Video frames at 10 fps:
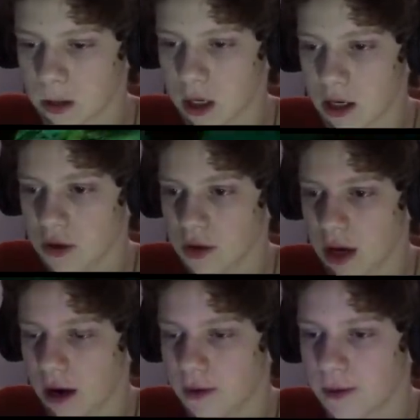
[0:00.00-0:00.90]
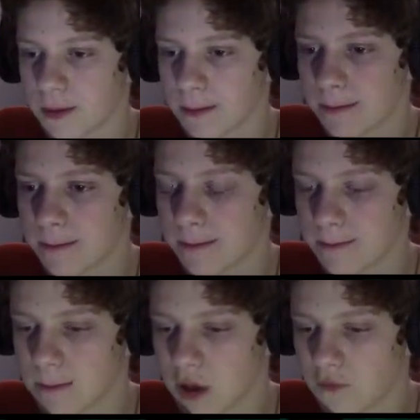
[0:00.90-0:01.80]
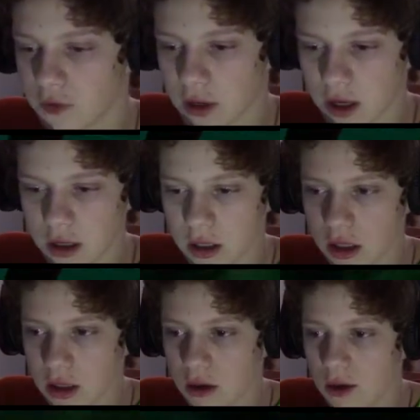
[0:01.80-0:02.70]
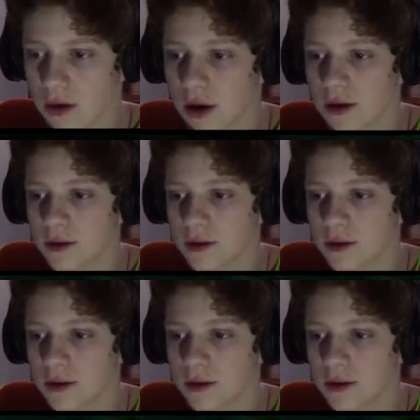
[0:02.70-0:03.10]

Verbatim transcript: How do you get out? I forget. E. Okay.